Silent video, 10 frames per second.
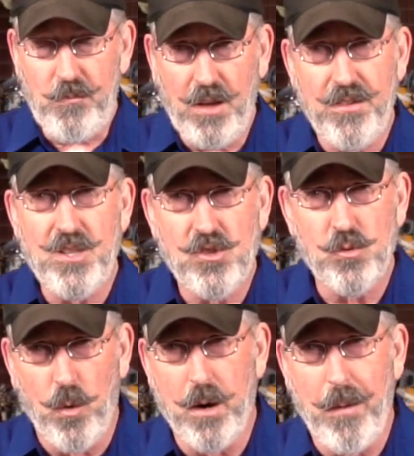this is
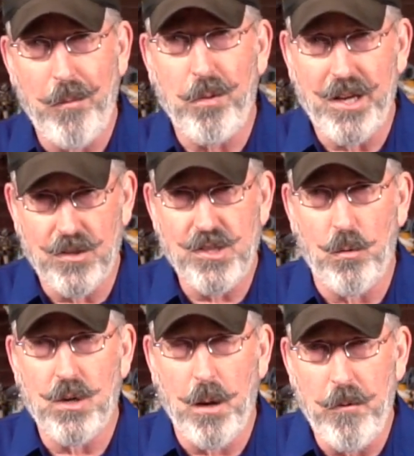one of my players that
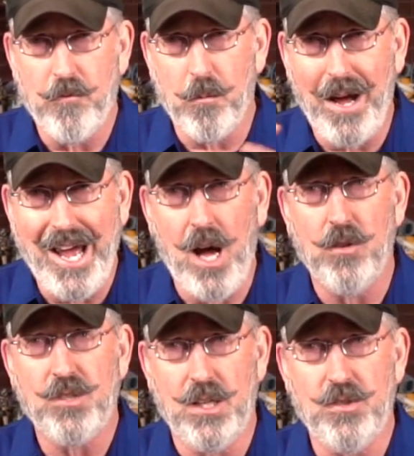will come over to my
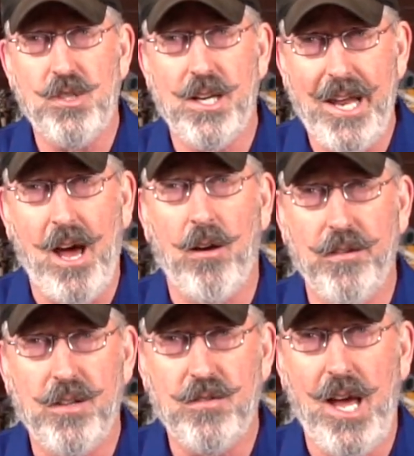house and sit down
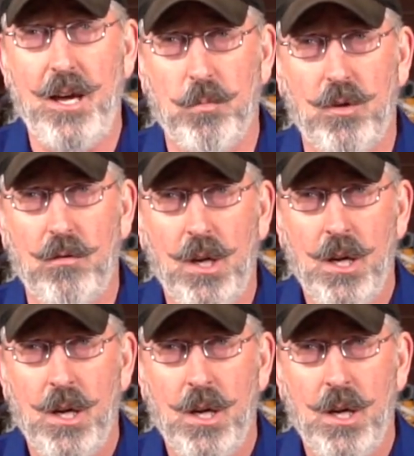at the table.